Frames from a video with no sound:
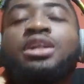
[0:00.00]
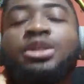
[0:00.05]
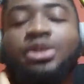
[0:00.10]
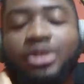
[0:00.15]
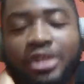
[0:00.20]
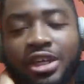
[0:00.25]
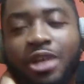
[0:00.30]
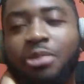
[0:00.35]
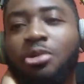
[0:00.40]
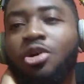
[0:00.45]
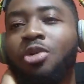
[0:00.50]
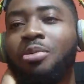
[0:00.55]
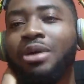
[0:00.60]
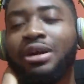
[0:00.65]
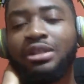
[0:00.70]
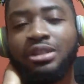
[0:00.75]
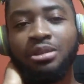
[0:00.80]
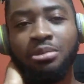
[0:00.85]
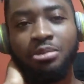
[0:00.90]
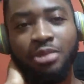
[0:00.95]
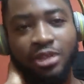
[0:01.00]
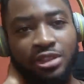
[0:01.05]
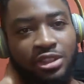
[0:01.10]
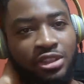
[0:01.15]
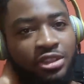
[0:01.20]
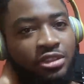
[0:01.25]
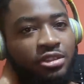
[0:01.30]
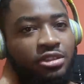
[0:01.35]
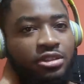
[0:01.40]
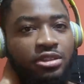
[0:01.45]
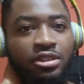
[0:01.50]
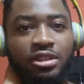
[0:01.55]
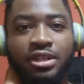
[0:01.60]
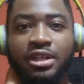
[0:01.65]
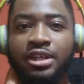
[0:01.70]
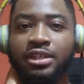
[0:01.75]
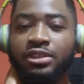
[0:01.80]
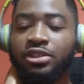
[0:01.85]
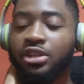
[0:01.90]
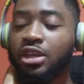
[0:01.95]
You care more about the money,
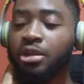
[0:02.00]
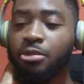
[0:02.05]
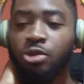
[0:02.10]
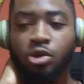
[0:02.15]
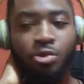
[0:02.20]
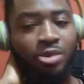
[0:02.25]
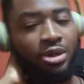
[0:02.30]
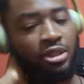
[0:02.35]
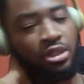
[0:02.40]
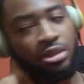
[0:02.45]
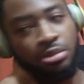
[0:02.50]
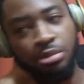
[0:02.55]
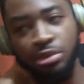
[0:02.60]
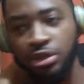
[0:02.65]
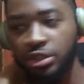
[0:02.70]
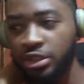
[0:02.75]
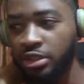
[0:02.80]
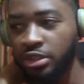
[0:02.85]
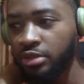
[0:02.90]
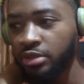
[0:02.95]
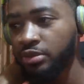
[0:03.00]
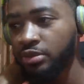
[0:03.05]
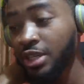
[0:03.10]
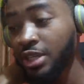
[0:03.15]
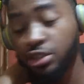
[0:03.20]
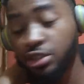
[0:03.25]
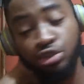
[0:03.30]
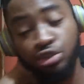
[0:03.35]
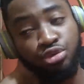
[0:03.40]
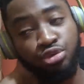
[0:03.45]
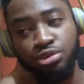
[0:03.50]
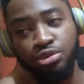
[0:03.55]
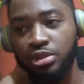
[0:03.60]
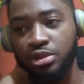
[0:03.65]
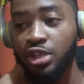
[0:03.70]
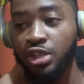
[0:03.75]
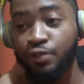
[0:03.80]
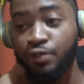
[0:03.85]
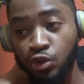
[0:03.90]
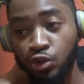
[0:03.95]
alright? You care more about the money. That's the truth.
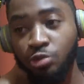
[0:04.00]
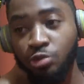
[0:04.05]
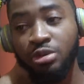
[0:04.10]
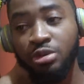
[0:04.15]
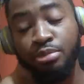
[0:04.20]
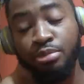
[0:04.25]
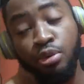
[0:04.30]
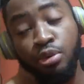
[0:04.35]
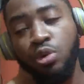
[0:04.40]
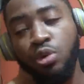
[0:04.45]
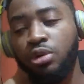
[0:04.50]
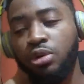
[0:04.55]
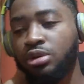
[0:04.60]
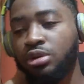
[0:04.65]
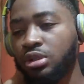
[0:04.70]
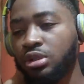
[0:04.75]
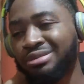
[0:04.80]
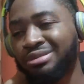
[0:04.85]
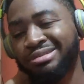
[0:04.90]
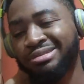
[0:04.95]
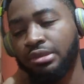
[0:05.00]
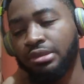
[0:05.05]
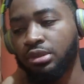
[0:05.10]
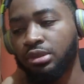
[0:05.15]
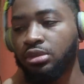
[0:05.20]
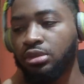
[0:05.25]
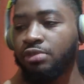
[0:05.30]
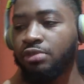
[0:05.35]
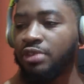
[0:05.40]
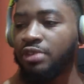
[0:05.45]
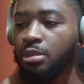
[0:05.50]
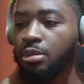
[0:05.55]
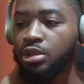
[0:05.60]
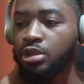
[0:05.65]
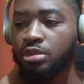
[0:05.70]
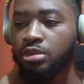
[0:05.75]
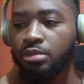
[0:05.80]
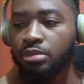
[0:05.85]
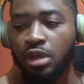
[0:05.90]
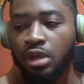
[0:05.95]
If you've been broke, the fame
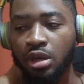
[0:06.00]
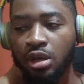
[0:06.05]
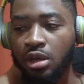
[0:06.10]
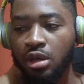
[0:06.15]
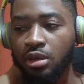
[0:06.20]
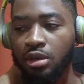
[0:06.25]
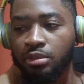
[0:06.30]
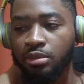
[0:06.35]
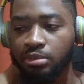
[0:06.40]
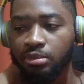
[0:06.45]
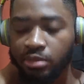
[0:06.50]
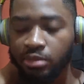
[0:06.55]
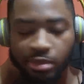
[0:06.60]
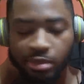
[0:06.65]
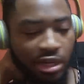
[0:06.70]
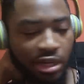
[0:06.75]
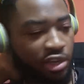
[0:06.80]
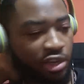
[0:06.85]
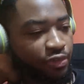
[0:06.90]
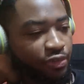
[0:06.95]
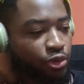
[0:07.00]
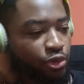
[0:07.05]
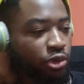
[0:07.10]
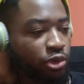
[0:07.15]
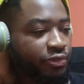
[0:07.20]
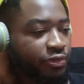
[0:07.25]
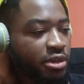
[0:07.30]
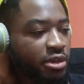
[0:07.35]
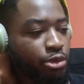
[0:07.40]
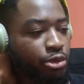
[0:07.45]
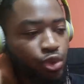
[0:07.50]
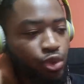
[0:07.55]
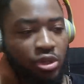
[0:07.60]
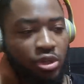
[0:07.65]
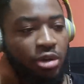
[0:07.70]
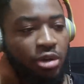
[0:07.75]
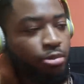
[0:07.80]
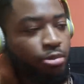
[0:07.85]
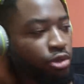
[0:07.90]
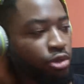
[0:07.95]
isn't. Right, if you are famous
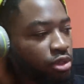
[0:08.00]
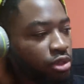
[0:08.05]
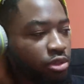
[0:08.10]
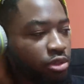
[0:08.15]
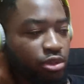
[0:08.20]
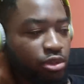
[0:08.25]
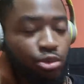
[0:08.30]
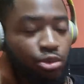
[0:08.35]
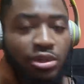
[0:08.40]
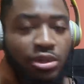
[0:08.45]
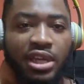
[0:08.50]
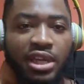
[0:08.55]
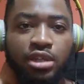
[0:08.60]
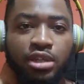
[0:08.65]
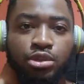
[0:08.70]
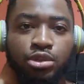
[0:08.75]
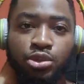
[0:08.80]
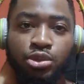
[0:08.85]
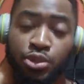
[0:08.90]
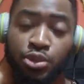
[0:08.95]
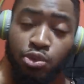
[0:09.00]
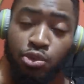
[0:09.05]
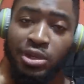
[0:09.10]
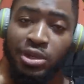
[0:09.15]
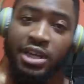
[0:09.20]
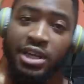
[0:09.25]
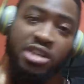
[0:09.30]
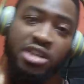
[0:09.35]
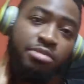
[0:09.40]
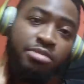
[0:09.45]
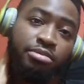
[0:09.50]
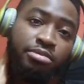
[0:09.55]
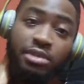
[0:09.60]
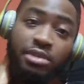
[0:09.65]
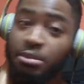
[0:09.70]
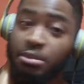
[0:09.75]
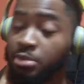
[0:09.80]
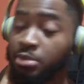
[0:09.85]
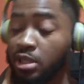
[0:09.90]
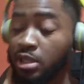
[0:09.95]
without money, you won't like it or you don't go like I'm,
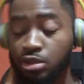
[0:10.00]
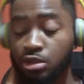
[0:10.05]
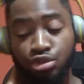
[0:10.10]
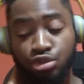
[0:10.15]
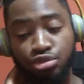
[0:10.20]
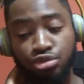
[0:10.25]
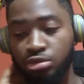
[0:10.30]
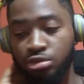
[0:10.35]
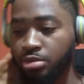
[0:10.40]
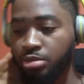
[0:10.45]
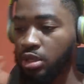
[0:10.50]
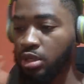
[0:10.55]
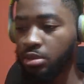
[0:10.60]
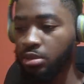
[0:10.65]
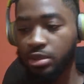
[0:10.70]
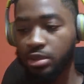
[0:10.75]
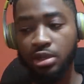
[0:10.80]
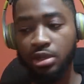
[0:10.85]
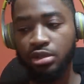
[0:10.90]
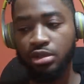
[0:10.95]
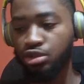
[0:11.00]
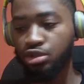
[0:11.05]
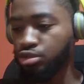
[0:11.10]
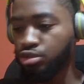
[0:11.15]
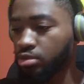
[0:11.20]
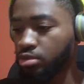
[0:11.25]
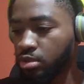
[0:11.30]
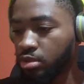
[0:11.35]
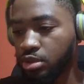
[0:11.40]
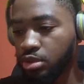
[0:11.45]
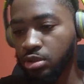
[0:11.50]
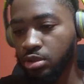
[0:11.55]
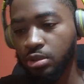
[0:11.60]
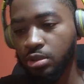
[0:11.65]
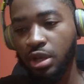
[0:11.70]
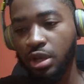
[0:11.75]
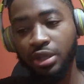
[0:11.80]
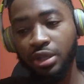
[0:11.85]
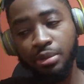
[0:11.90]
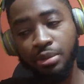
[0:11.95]
I'm telling you the truth, bro. I'm telling you the truth.
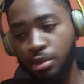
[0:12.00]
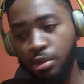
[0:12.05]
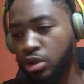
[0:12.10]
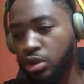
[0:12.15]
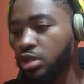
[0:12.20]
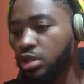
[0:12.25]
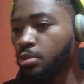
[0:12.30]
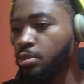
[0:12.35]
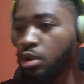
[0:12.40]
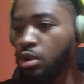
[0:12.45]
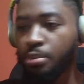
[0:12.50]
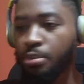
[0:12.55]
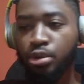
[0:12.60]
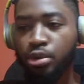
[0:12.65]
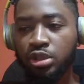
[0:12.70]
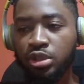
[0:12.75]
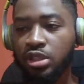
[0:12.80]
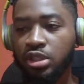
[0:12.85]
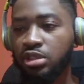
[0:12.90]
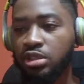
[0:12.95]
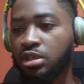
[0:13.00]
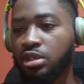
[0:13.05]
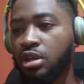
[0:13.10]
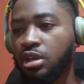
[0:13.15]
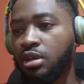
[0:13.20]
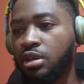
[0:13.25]
So the money is more important.